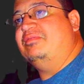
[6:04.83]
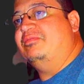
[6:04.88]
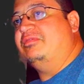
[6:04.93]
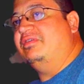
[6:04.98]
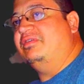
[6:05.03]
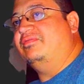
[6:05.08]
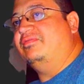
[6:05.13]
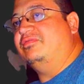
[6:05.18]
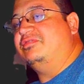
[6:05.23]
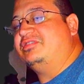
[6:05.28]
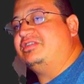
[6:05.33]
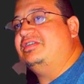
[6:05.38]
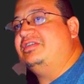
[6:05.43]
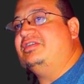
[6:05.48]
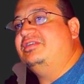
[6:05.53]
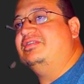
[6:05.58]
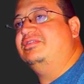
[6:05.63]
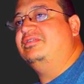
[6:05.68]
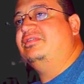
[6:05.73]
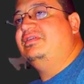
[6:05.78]
whatever is
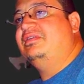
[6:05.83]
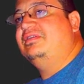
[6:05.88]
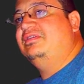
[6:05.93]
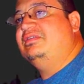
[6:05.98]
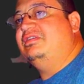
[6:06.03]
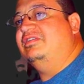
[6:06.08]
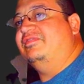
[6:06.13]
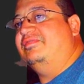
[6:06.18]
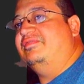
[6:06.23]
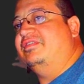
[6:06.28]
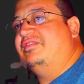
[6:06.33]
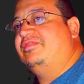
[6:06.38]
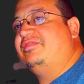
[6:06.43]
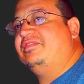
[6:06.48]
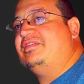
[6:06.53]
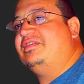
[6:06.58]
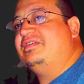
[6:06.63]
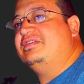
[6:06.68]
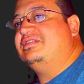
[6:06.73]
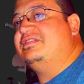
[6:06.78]
here. If
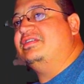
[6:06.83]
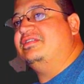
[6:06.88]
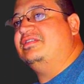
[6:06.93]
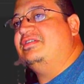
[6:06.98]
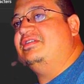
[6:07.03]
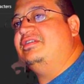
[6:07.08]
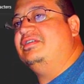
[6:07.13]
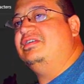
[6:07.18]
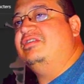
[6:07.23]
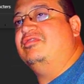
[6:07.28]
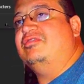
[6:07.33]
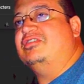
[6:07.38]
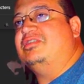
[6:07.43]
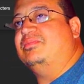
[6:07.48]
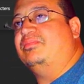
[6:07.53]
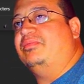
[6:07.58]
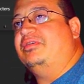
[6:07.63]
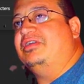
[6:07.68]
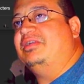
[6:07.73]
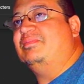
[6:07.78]
nothing's there, it's
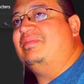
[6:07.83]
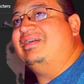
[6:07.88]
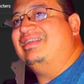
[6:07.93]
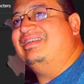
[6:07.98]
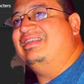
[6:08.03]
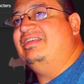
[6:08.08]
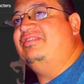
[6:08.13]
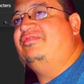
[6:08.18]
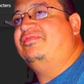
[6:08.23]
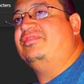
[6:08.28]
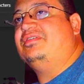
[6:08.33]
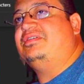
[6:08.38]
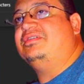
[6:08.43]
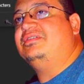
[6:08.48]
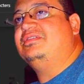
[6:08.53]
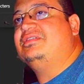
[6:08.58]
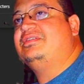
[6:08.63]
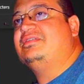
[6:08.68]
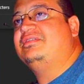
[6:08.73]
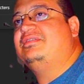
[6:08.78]
blank by
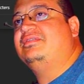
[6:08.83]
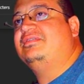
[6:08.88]
default.